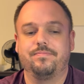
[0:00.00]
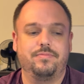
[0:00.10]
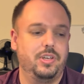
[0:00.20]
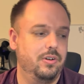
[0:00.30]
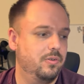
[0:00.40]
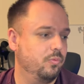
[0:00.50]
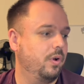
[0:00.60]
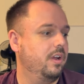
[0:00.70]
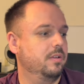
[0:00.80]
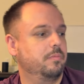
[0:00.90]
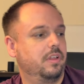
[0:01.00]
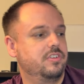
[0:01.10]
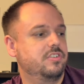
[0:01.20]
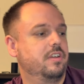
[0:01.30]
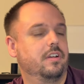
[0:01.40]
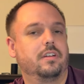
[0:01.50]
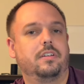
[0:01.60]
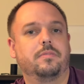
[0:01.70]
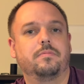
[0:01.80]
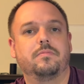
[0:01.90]
you know, random
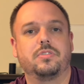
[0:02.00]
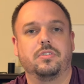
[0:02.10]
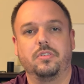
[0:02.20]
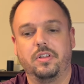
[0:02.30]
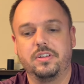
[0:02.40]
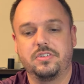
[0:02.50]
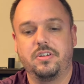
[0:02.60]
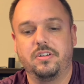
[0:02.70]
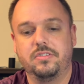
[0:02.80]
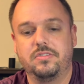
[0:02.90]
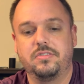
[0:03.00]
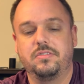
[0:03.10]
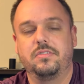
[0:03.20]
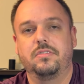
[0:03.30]
legendary serialized cards,